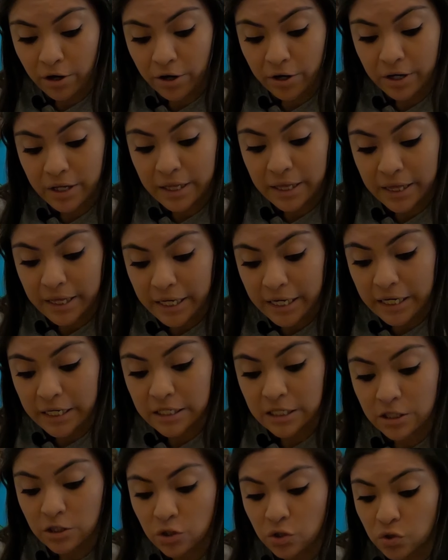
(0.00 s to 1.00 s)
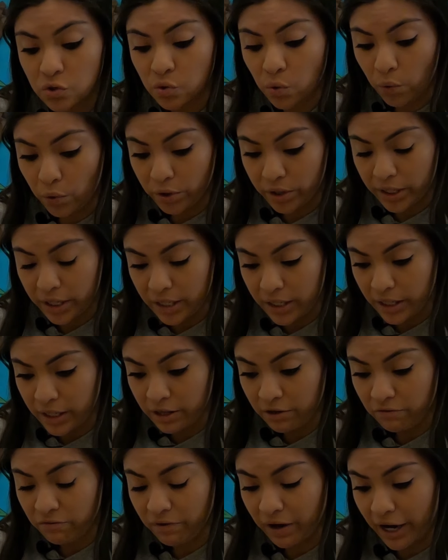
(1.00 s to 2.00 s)
are cleaned and sorted
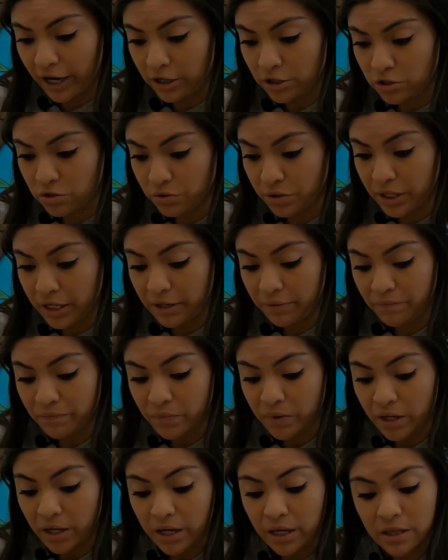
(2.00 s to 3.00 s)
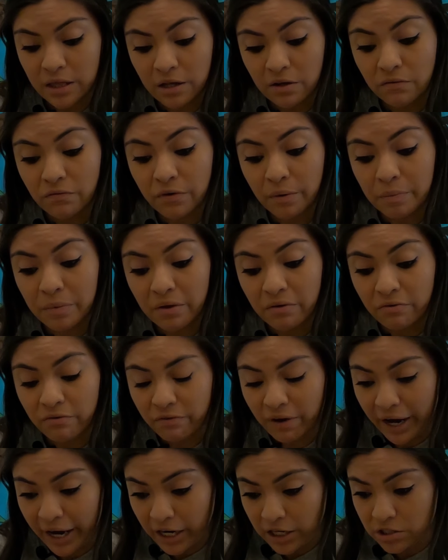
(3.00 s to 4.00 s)
at the factory. Then from the
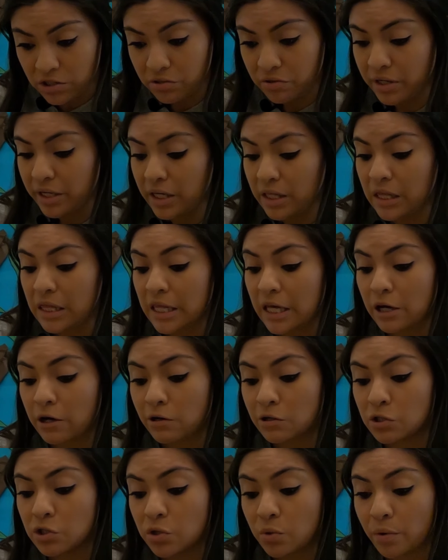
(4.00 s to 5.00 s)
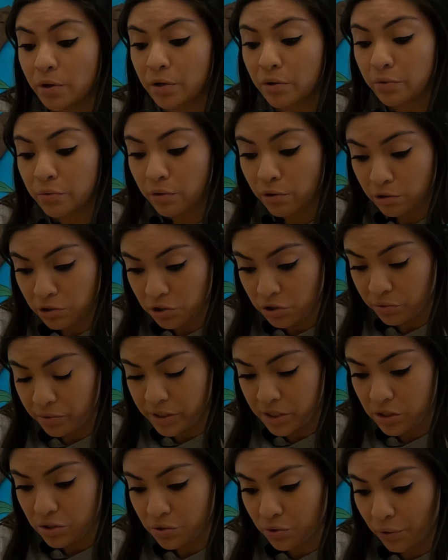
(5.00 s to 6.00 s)
factory, they go to our
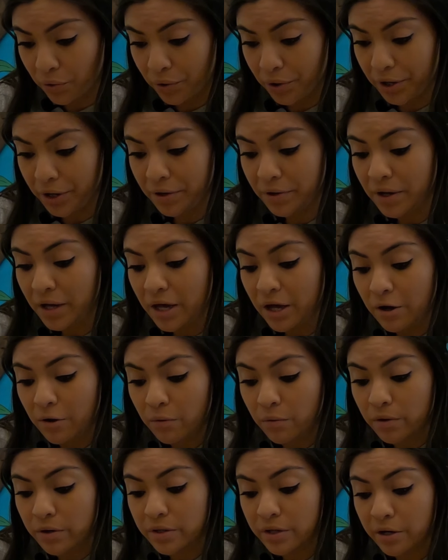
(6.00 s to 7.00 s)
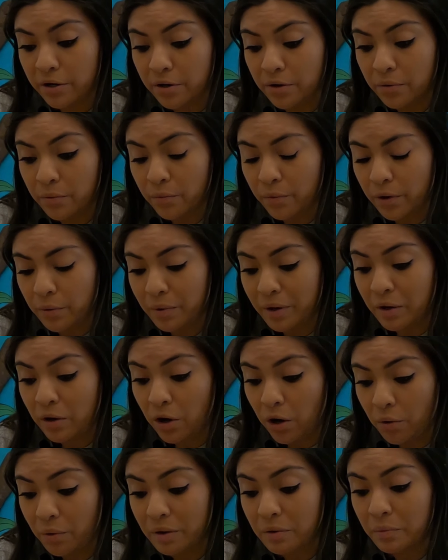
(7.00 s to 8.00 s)
grocery store where, they're, where we
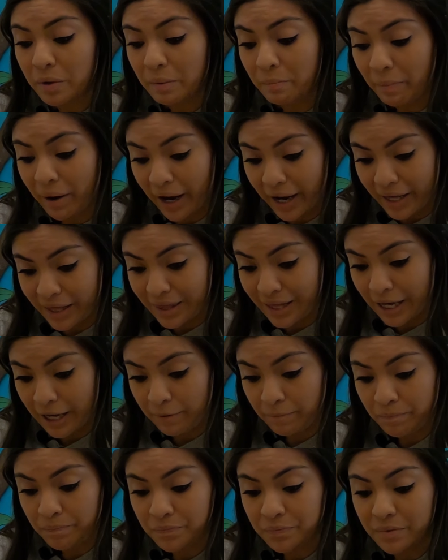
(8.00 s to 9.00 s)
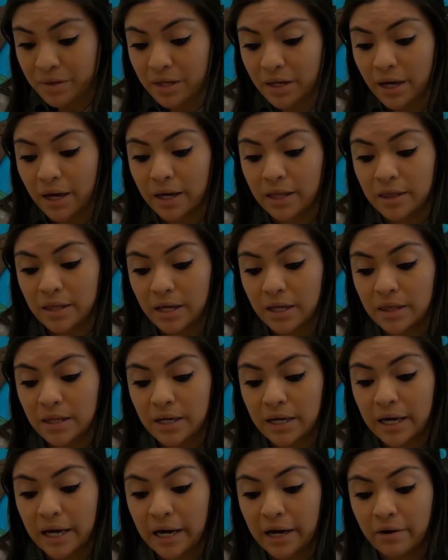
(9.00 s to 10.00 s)
go and we buy them. And then
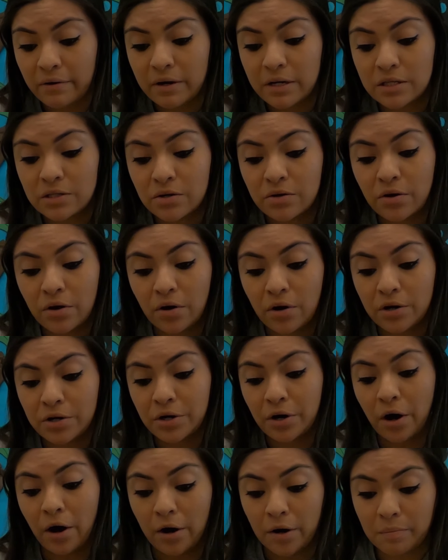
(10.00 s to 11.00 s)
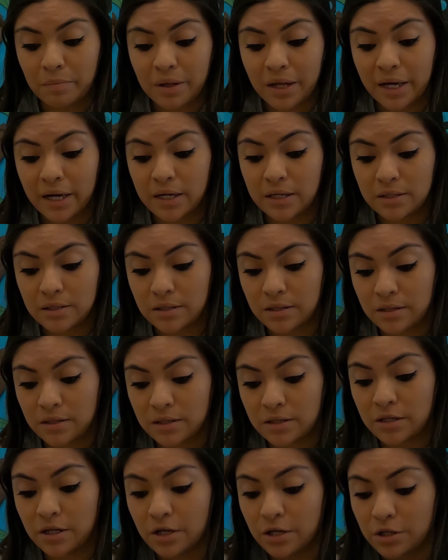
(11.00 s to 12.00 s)
the carrots are on our plate
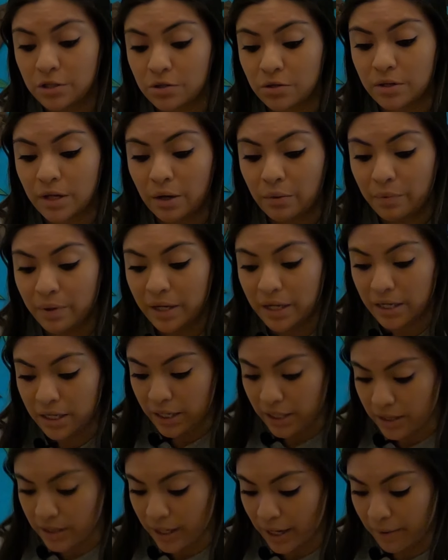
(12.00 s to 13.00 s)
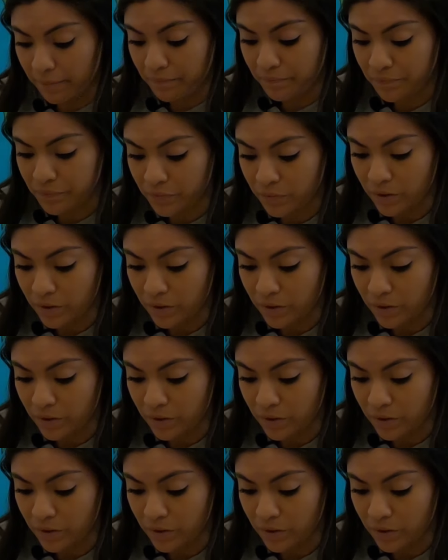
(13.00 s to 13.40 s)
so that we can eat them.